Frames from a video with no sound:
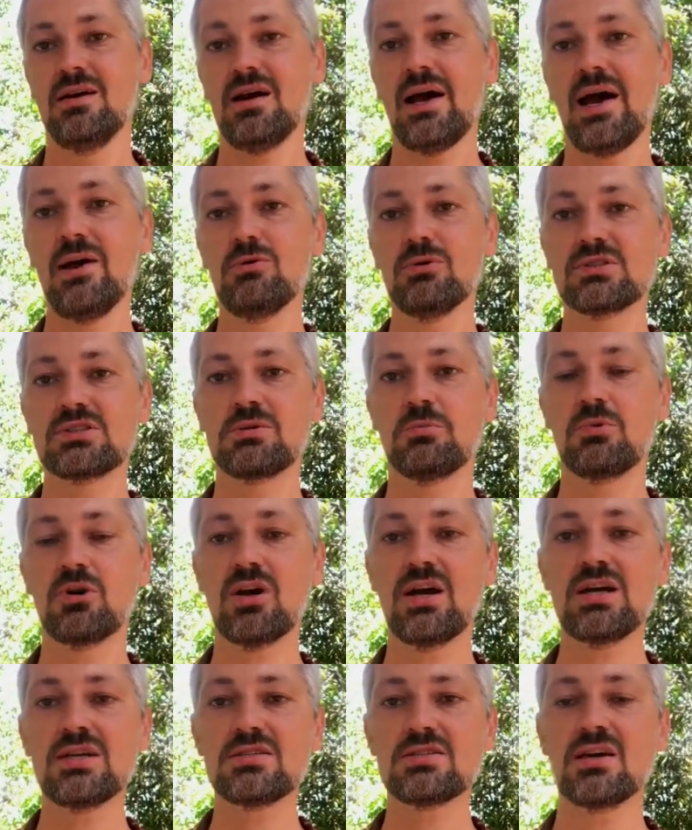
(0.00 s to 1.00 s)
I will
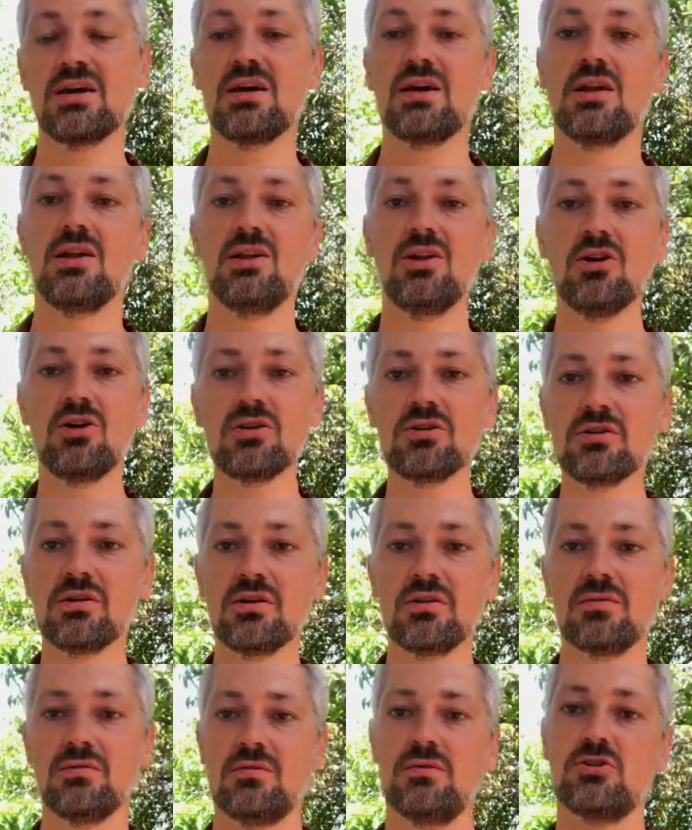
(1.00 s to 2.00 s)
summarize. Learn
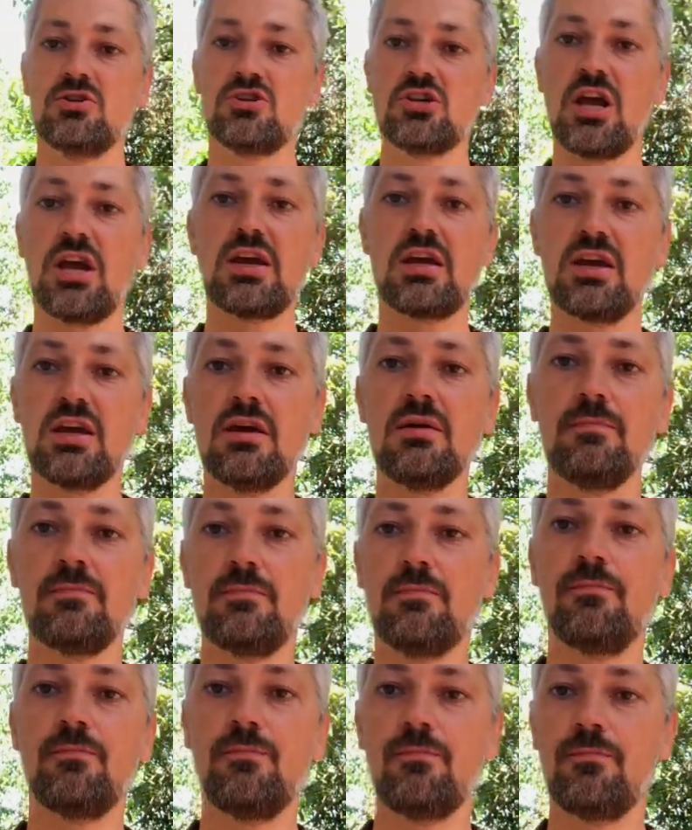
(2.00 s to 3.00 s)
shaking,
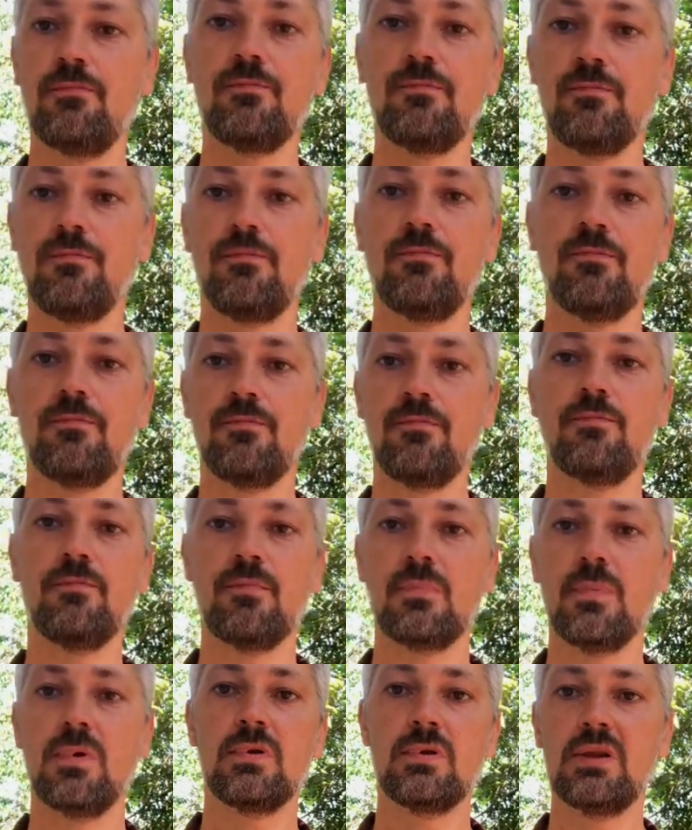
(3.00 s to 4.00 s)

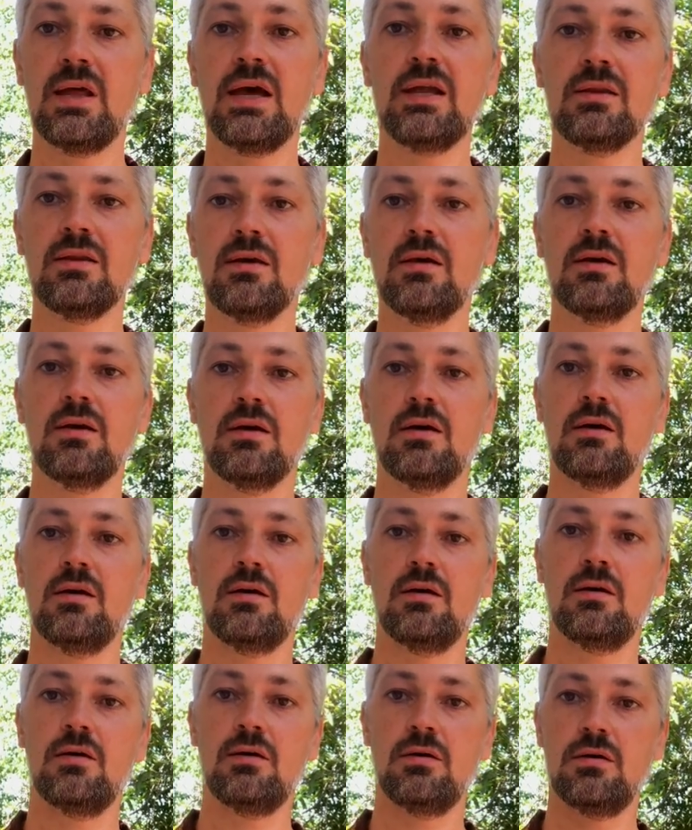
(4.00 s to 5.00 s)
then
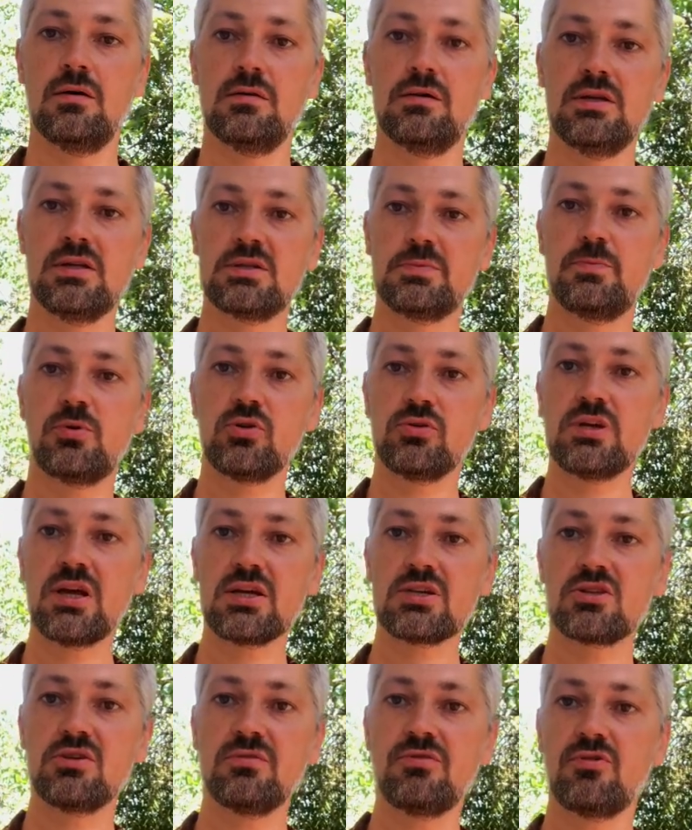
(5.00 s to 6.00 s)
this
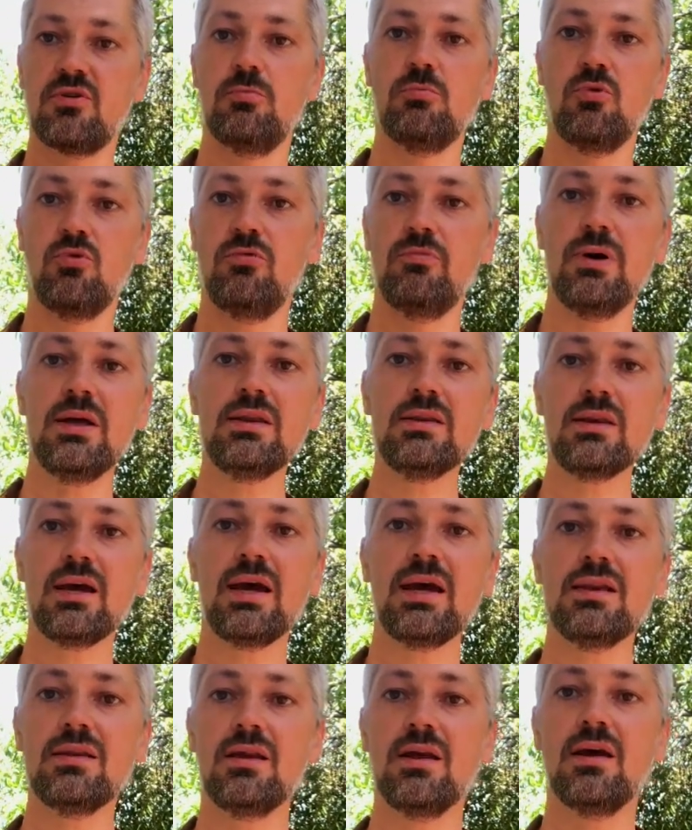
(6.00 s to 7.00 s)
protection from movement
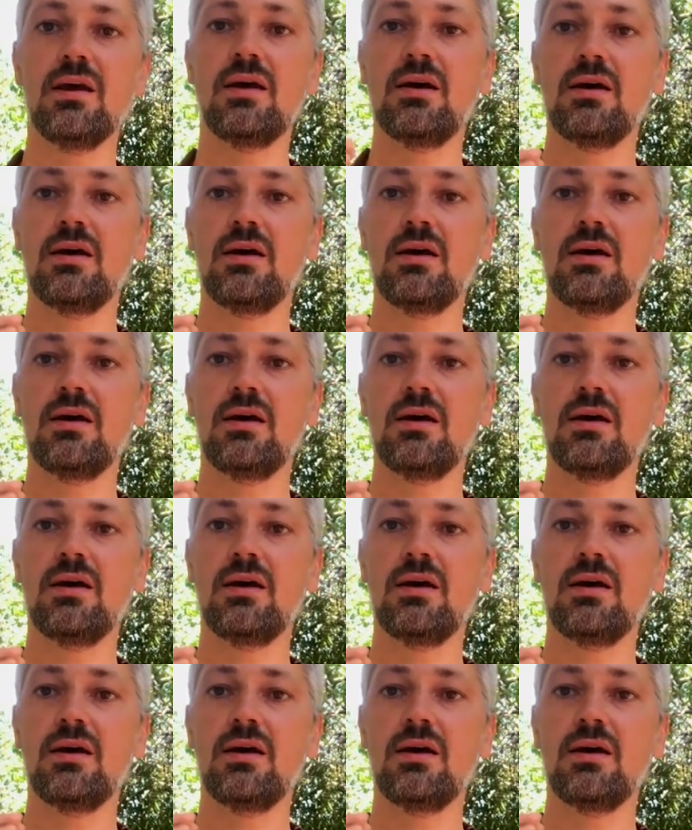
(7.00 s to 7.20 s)
and